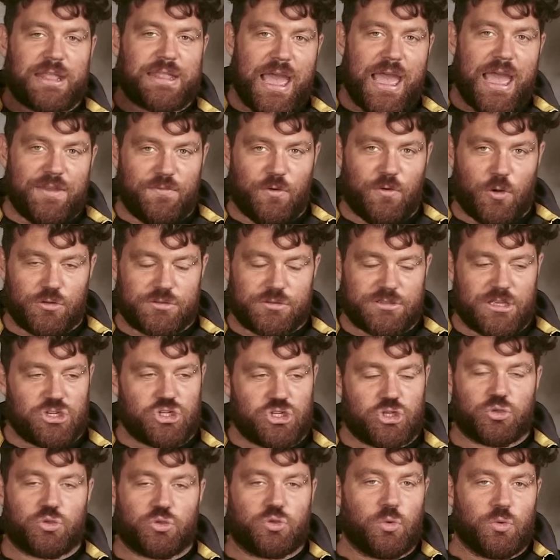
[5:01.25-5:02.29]
high
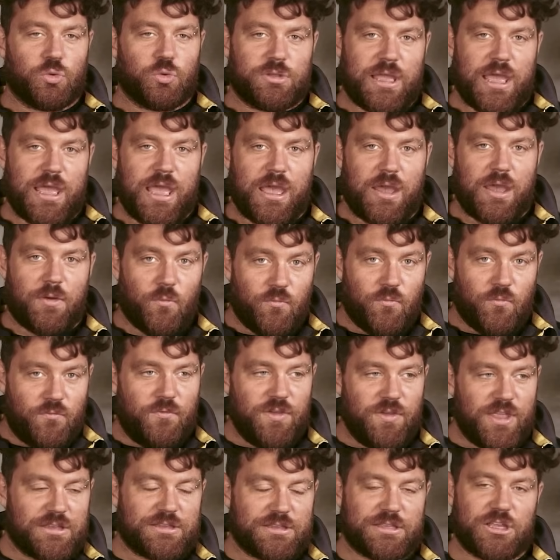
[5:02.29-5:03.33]
voltage to the
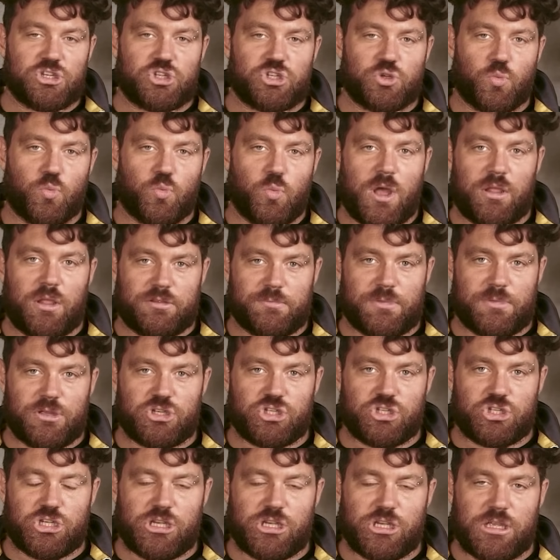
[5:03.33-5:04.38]
vintage welding
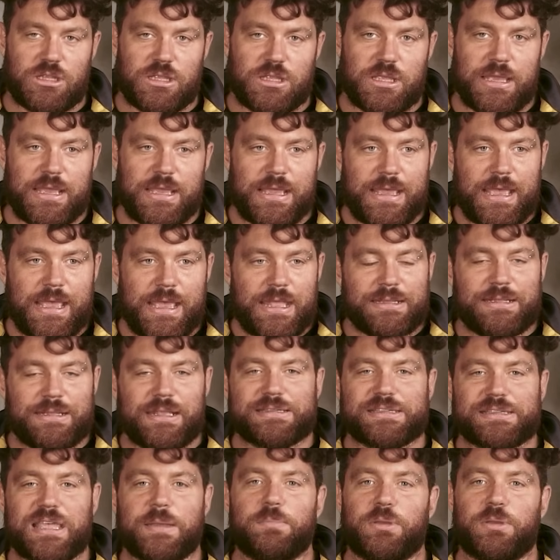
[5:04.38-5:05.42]
machine?
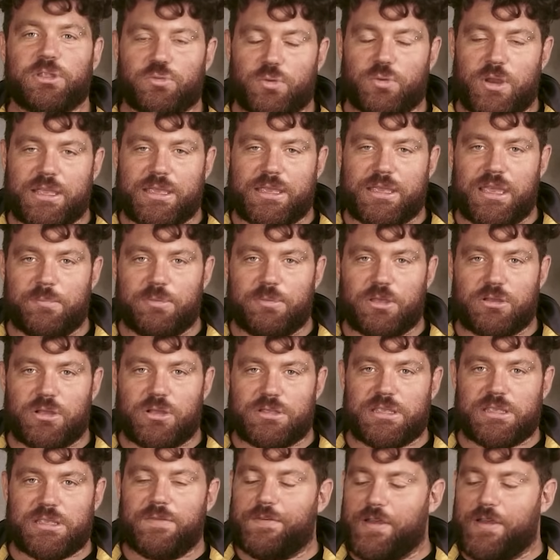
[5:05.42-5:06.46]
This can be tricky
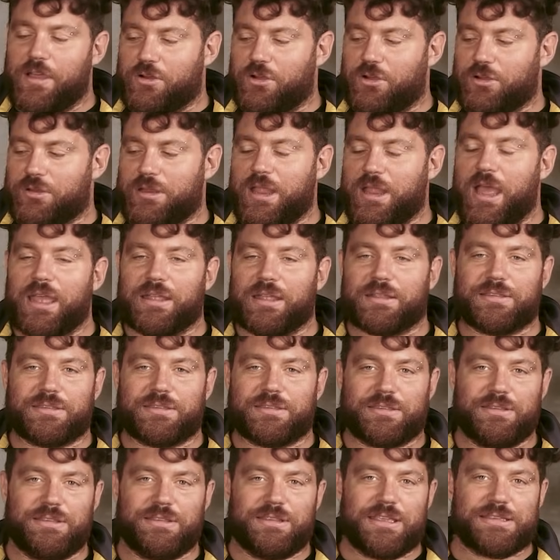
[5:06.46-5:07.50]
because if I
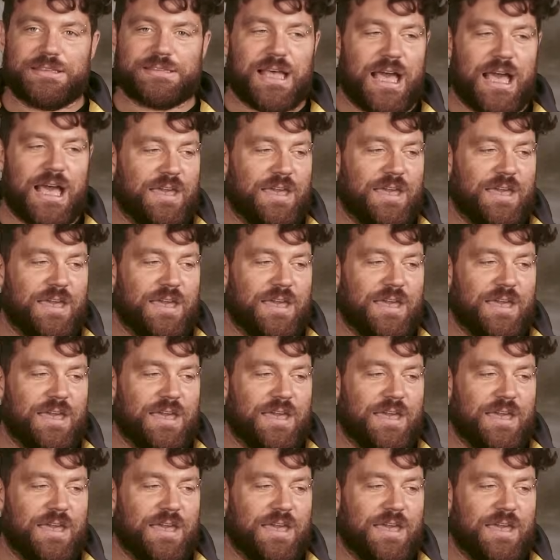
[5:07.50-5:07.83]
connect this high